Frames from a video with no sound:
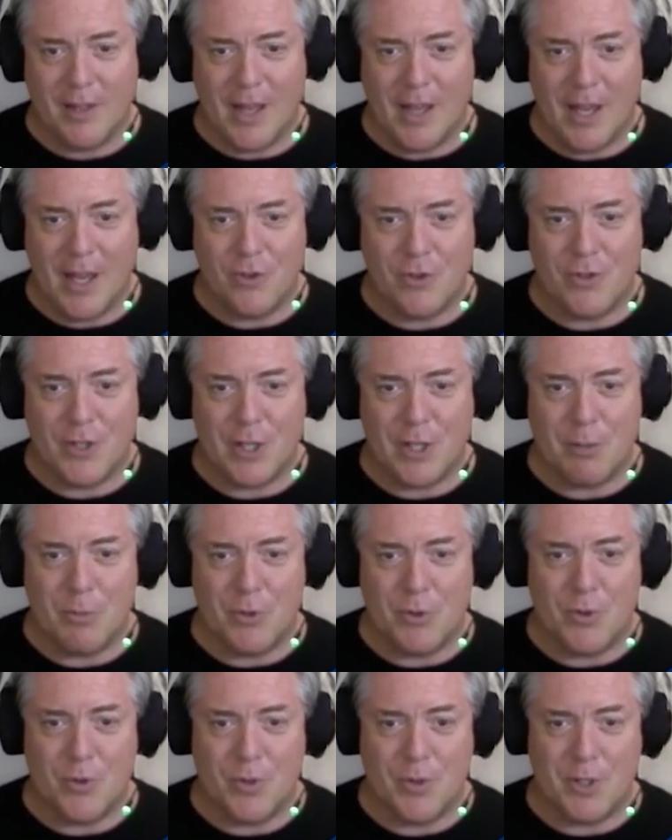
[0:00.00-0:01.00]
interesting
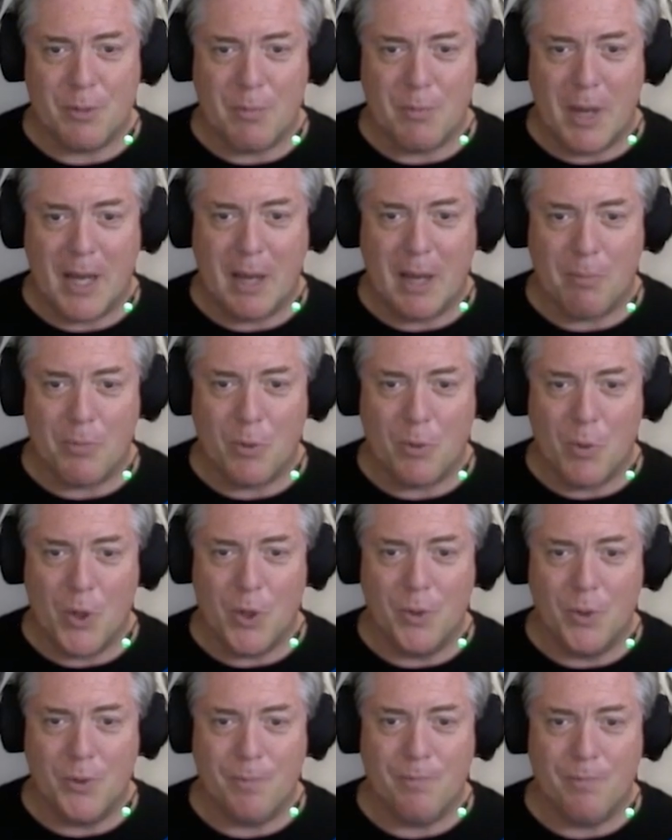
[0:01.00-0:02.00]
materials make up the
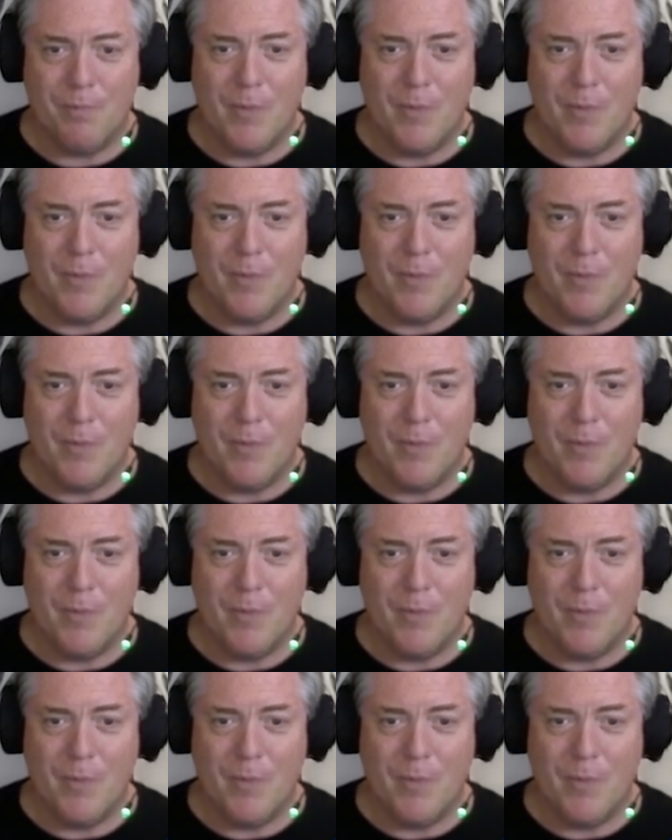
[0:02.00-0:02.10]
world.